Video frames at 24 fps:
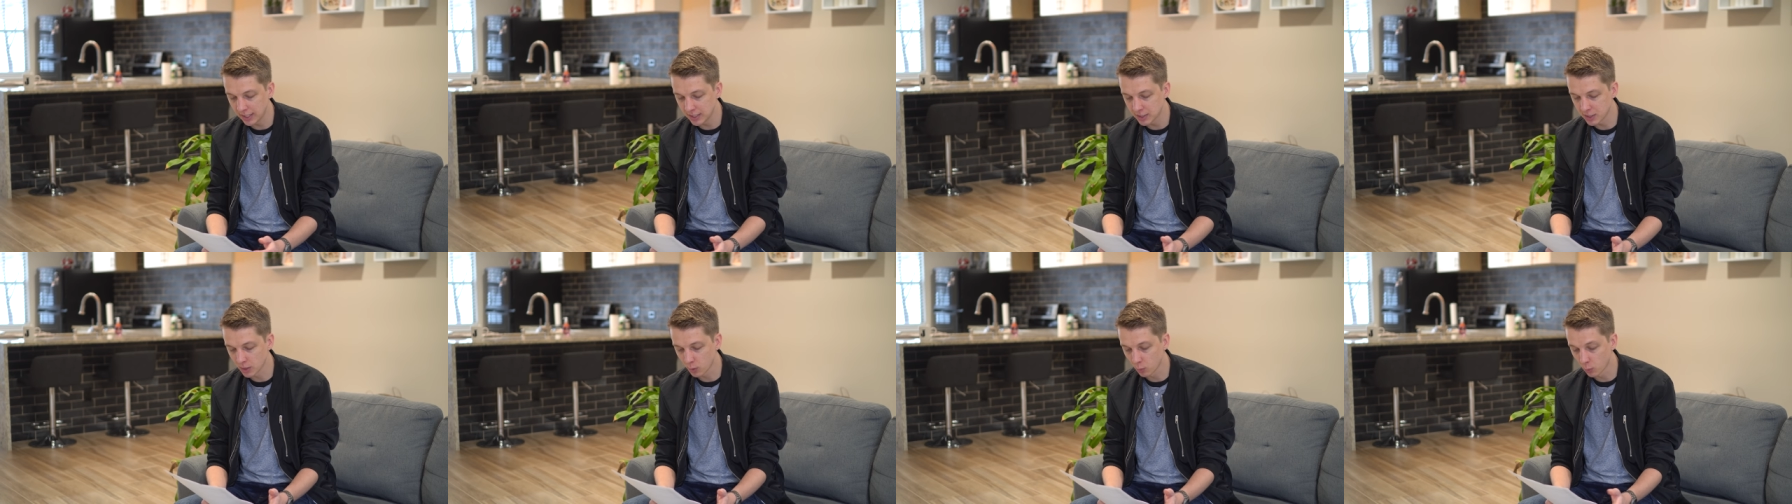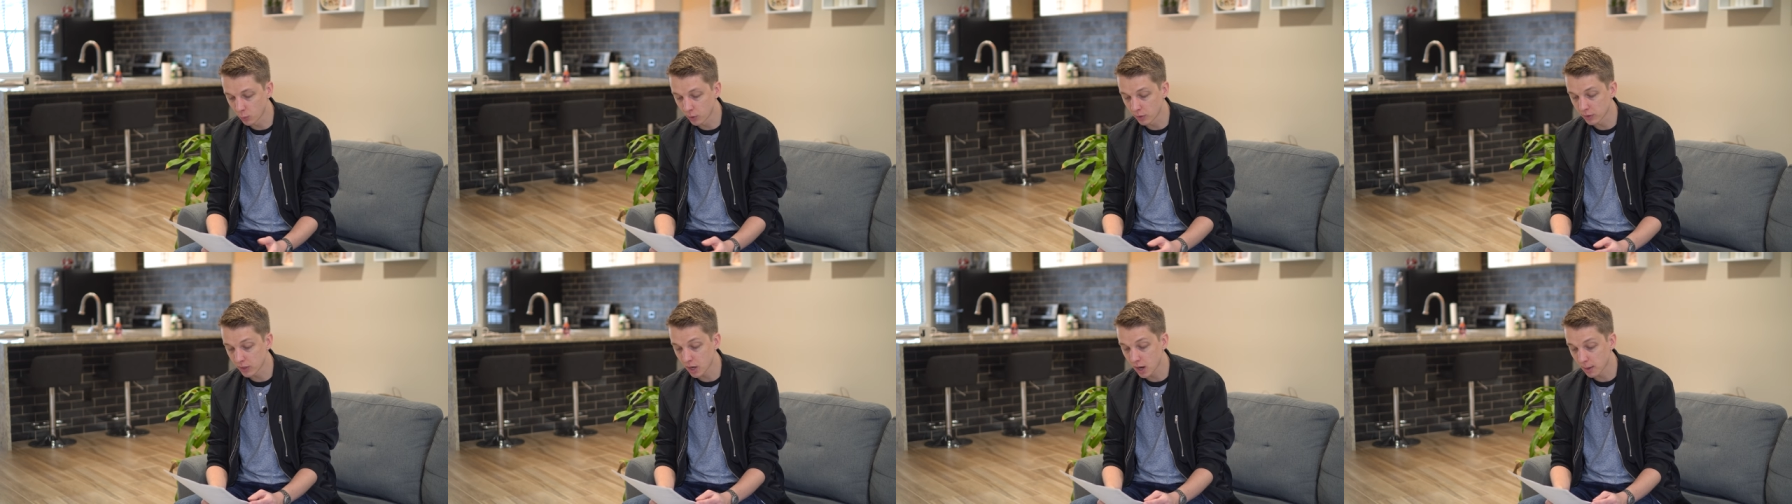Is it
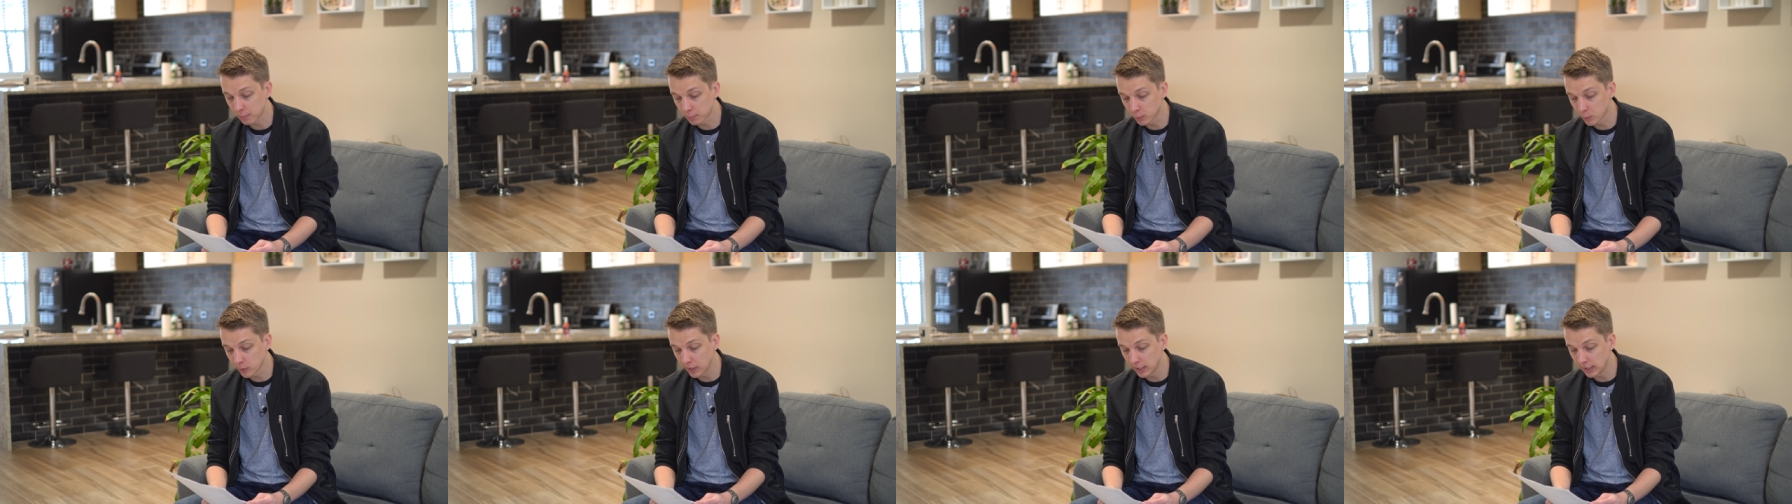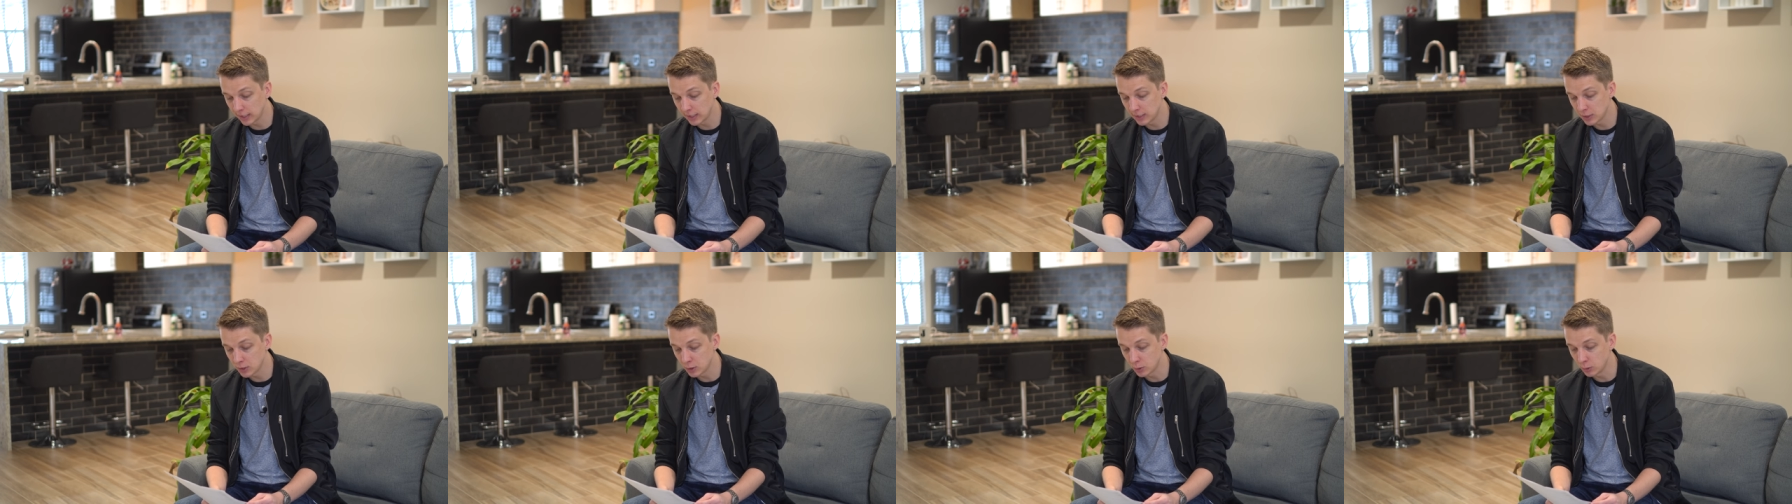worth
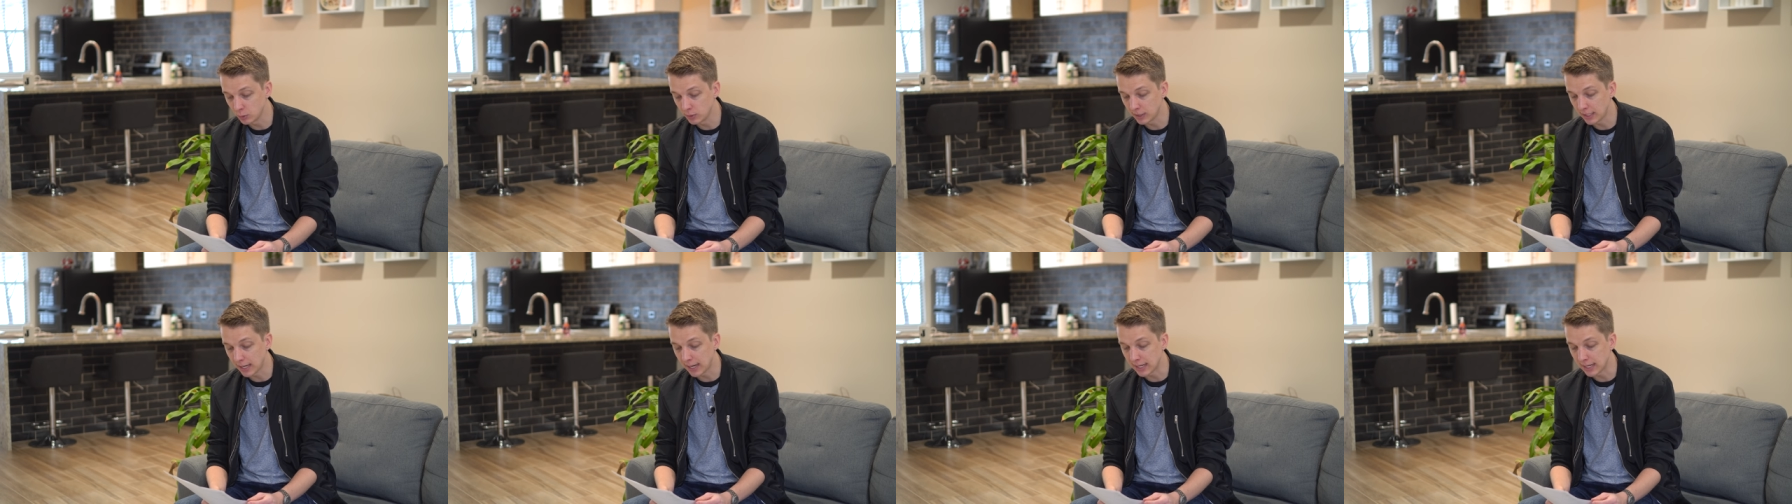upgrading to the